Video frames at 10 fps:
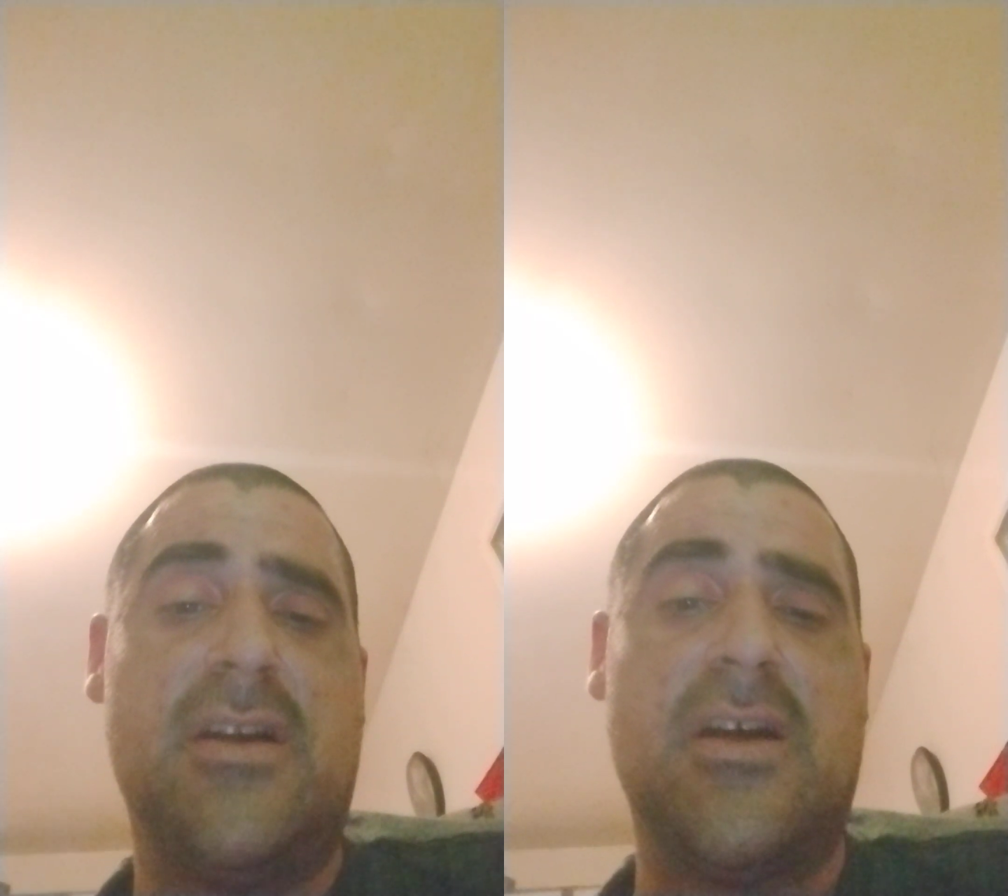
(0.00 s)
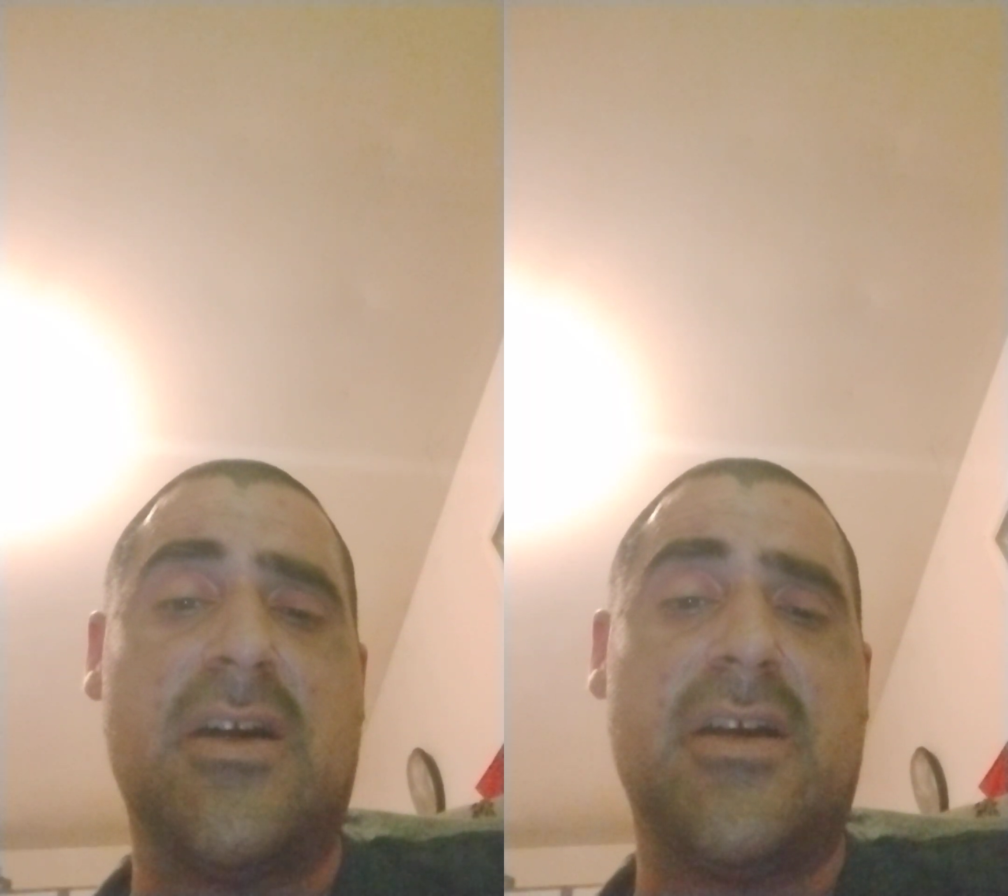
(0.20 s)

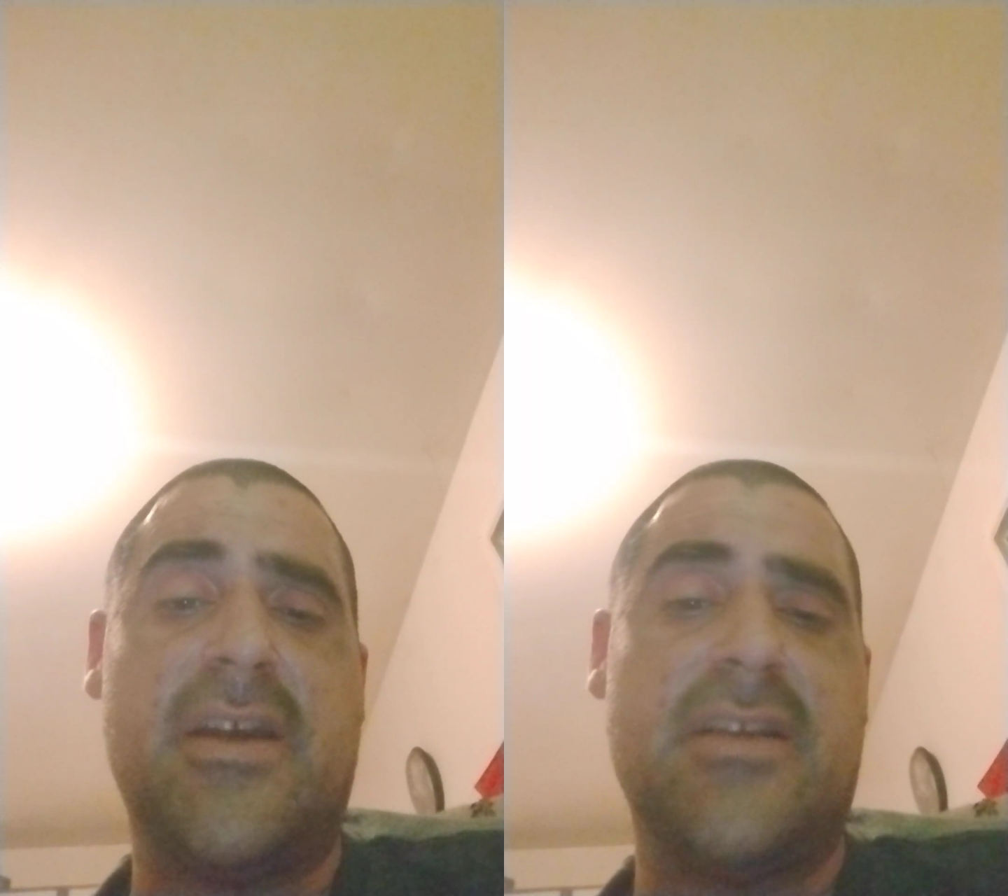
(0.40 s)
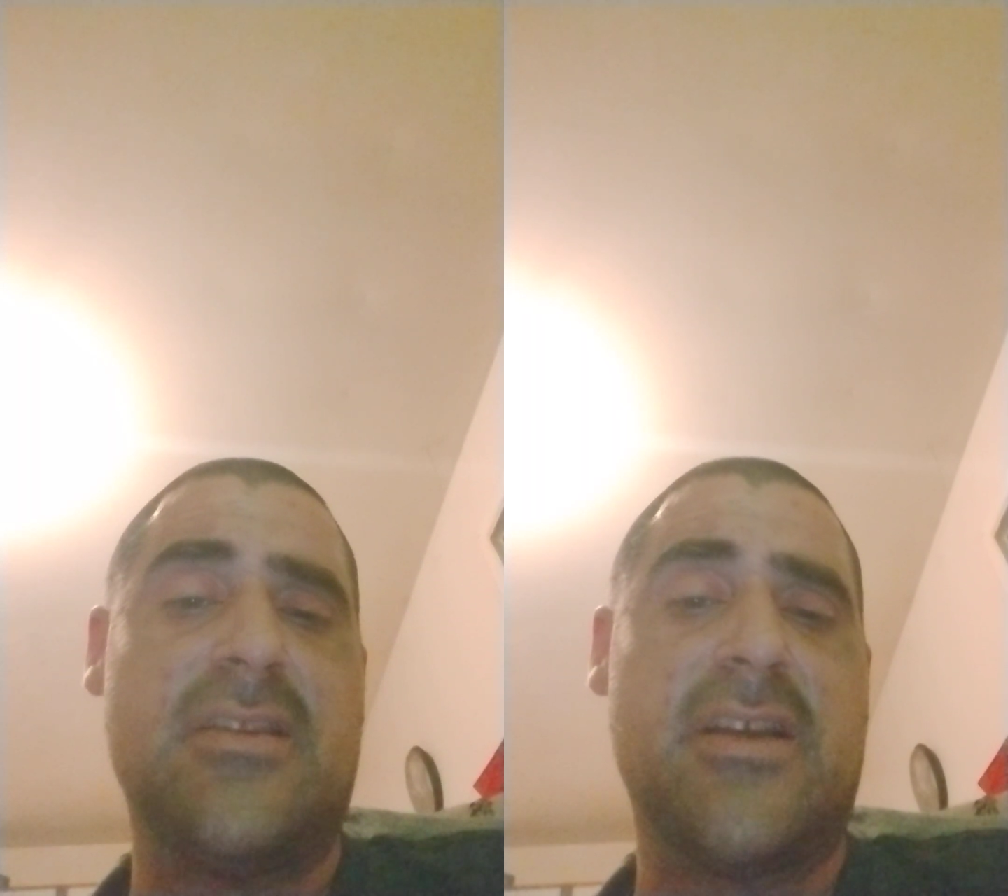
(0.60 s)

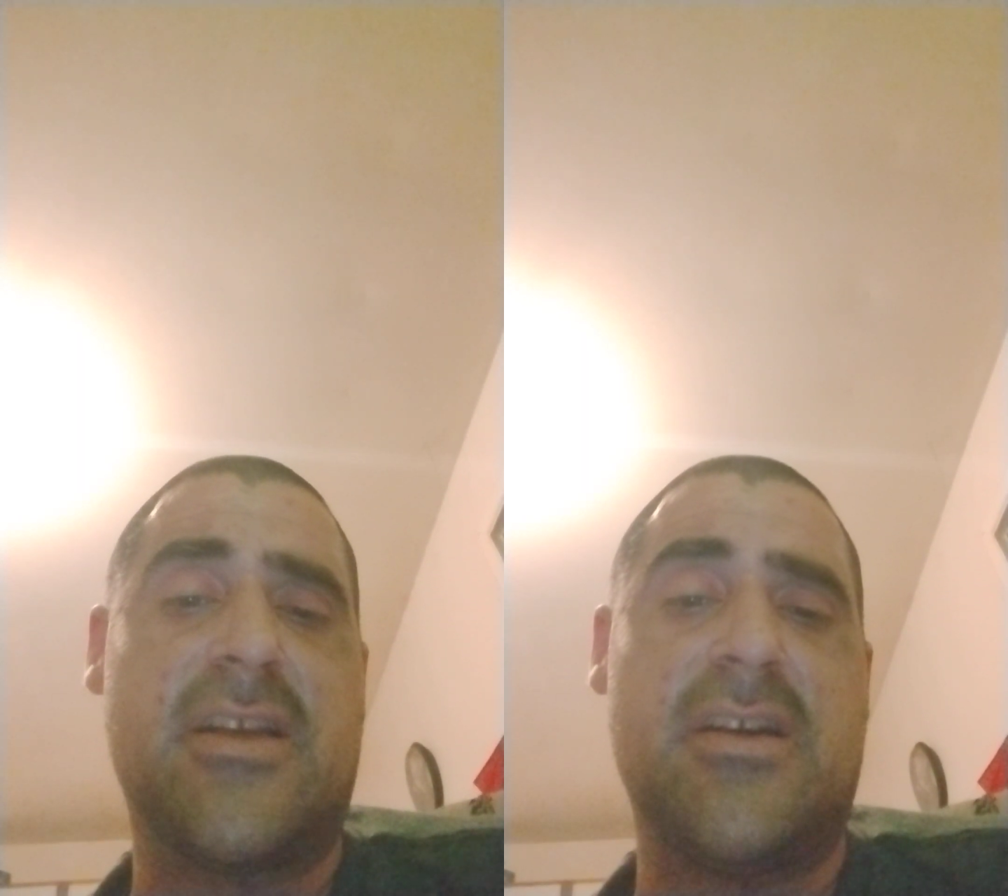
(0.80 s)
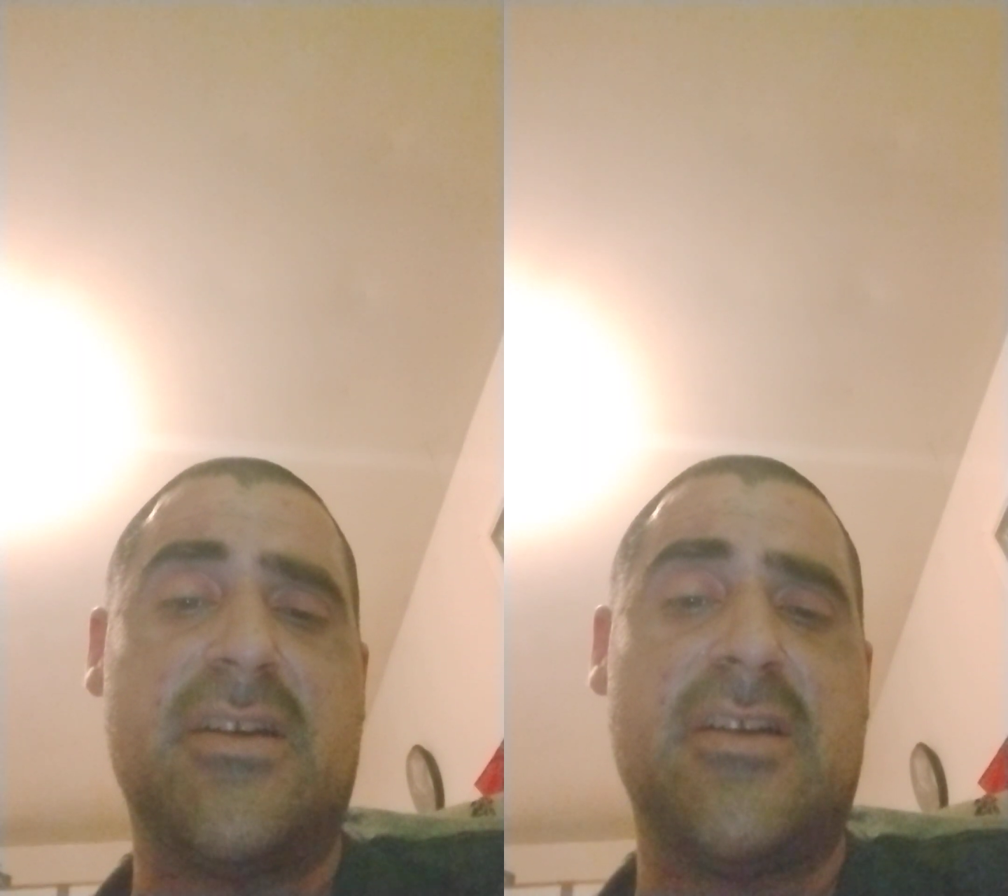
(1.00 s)
and
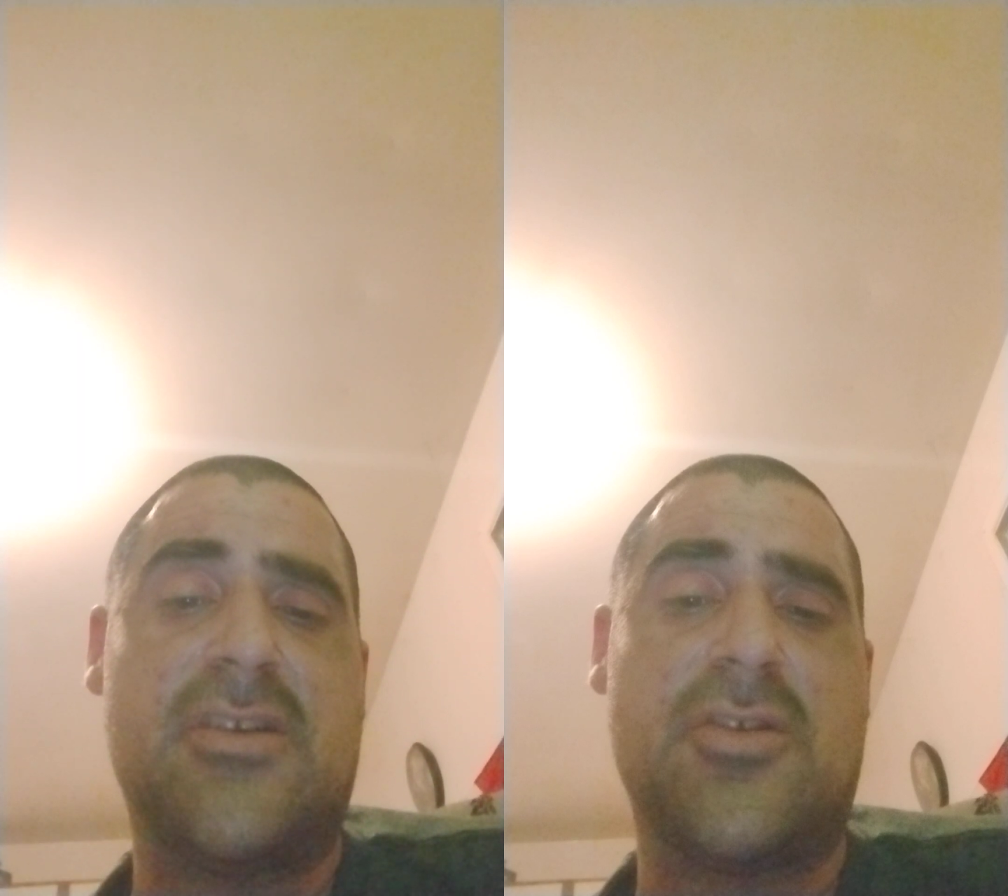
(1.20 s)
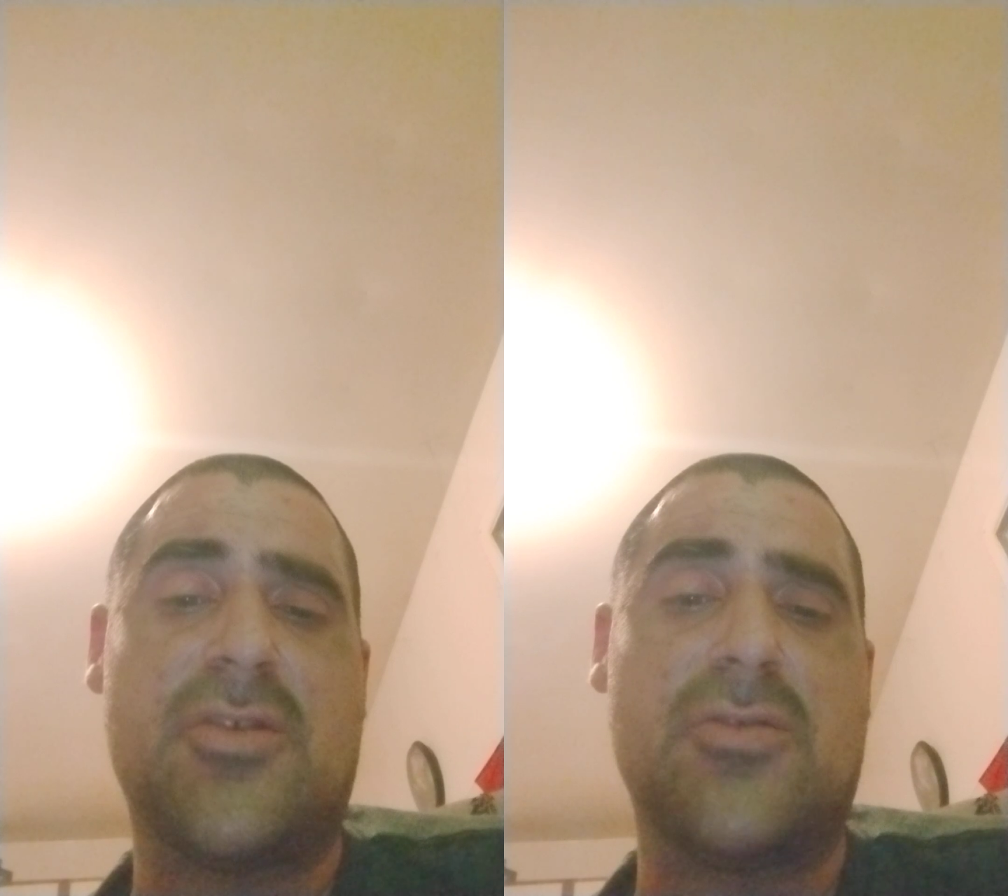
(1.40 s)
like an
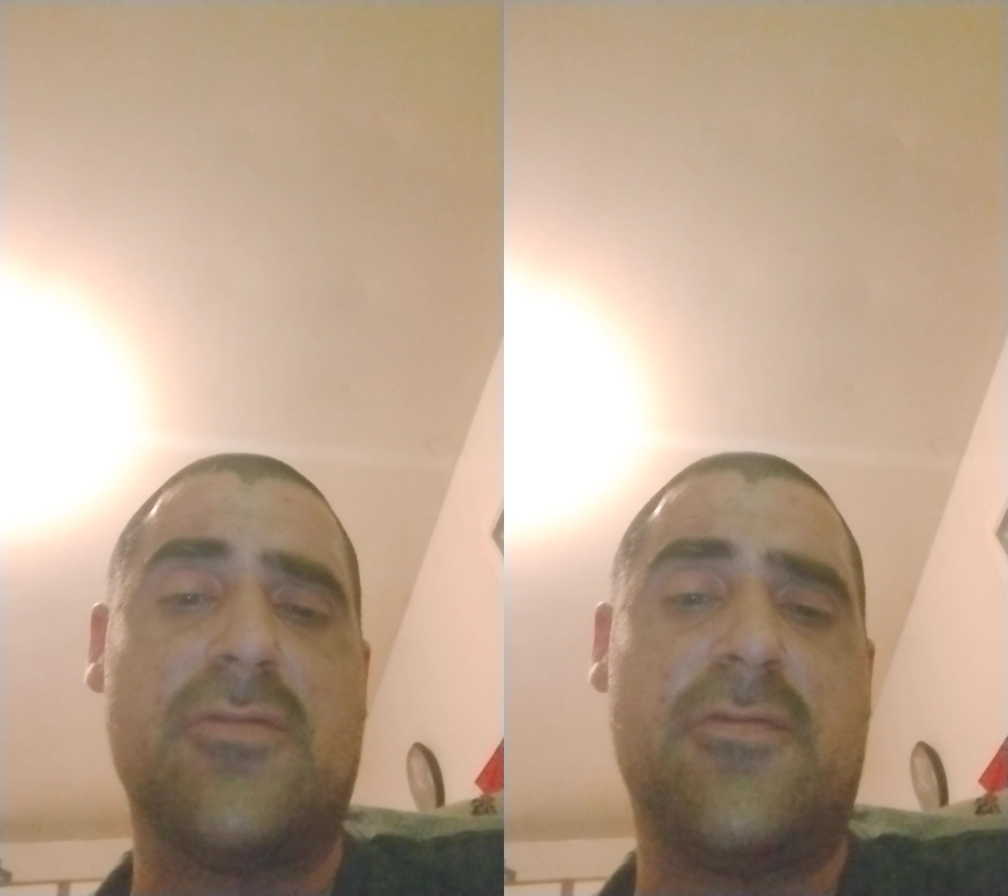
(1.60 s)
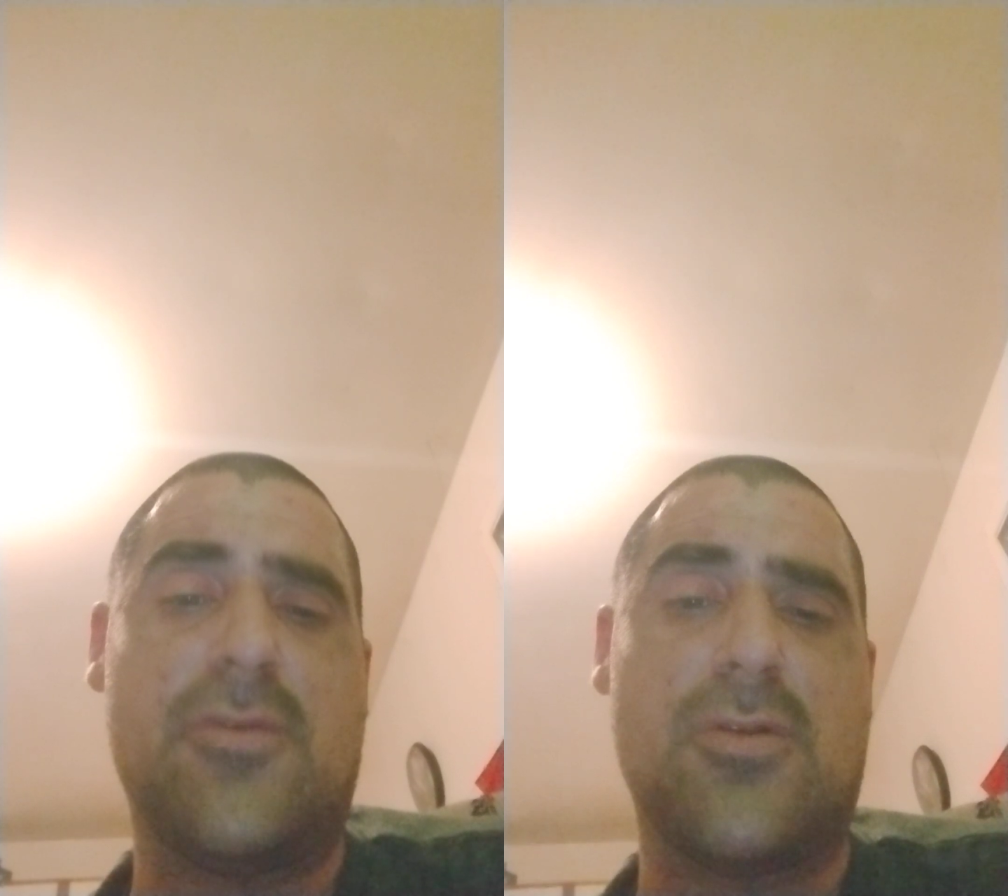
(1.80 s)
internal
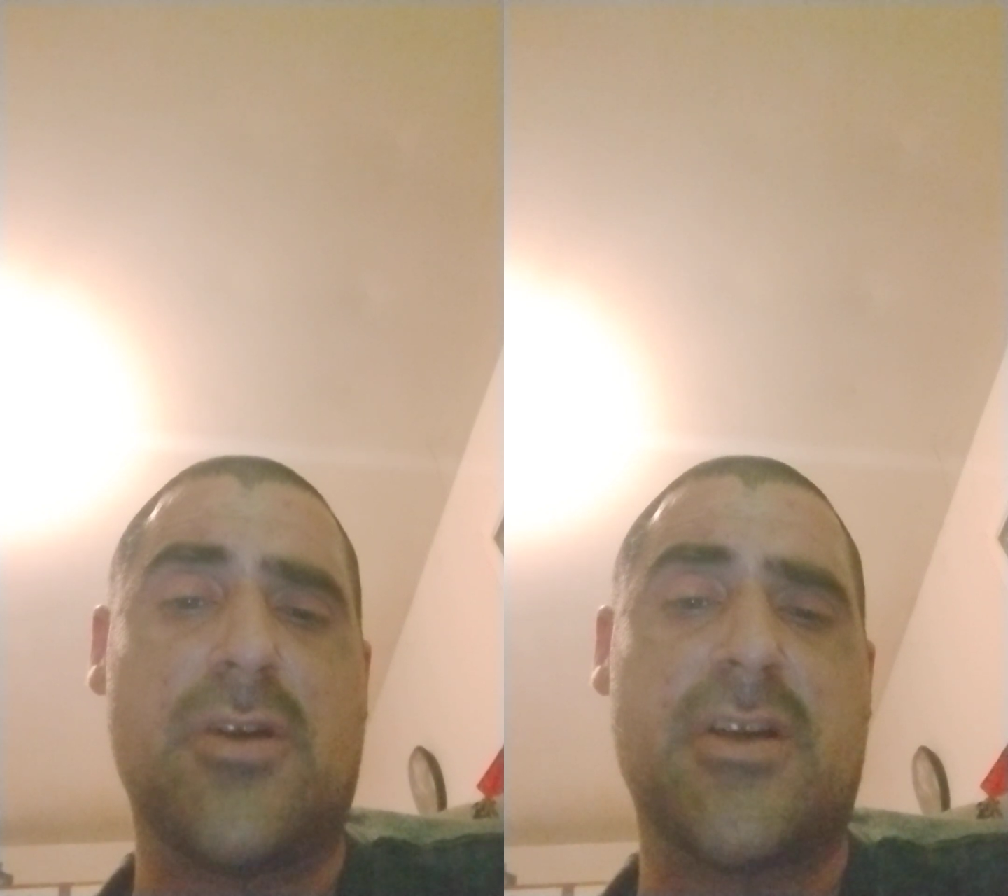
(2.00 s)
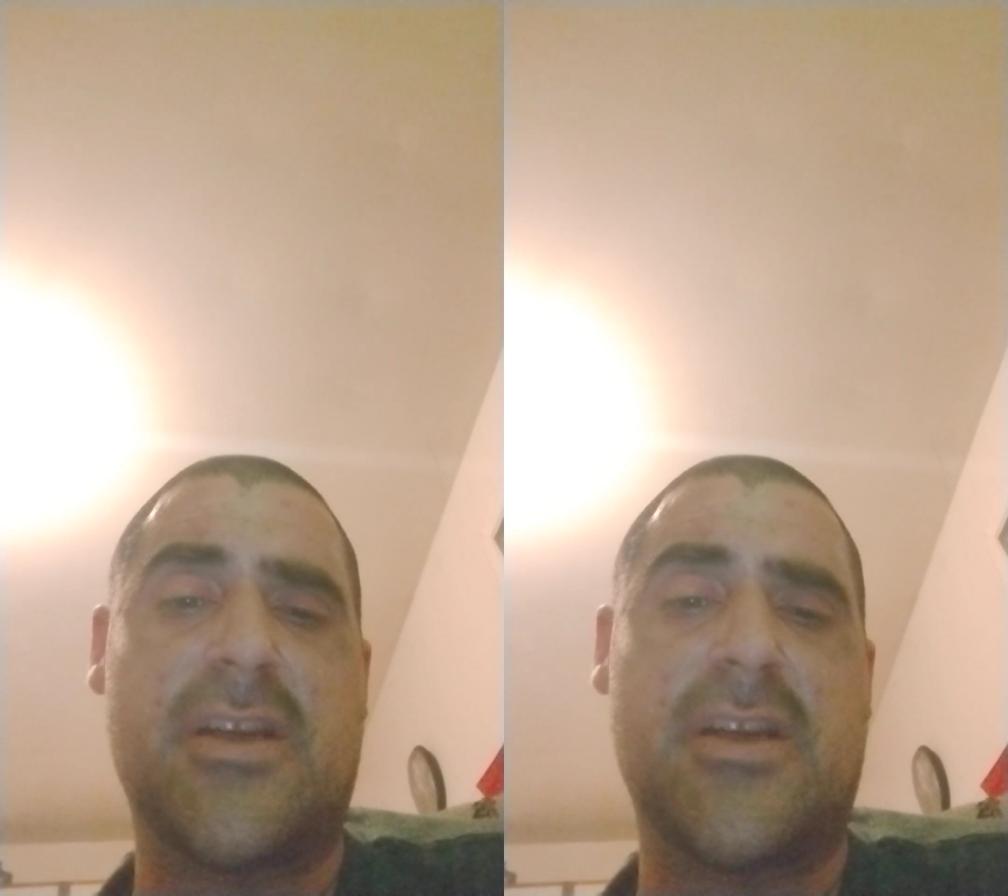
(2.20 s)
4